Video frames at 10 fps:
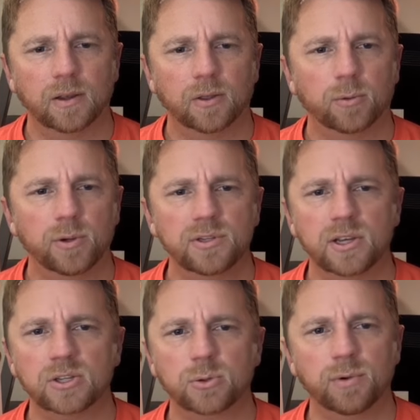3,
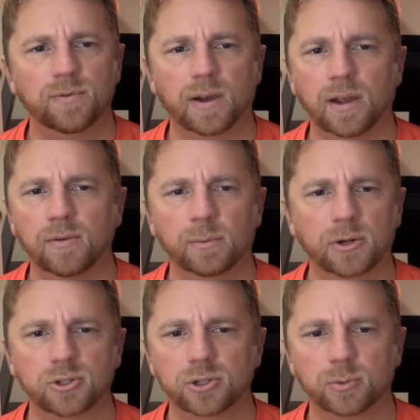6, 3, 5, I'm not
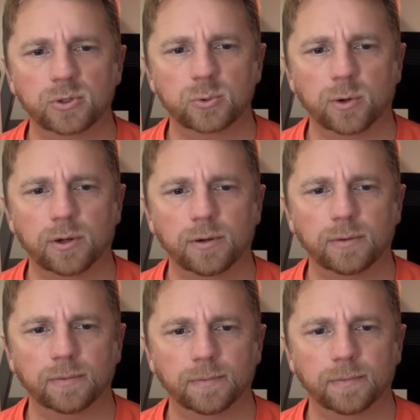sure which one.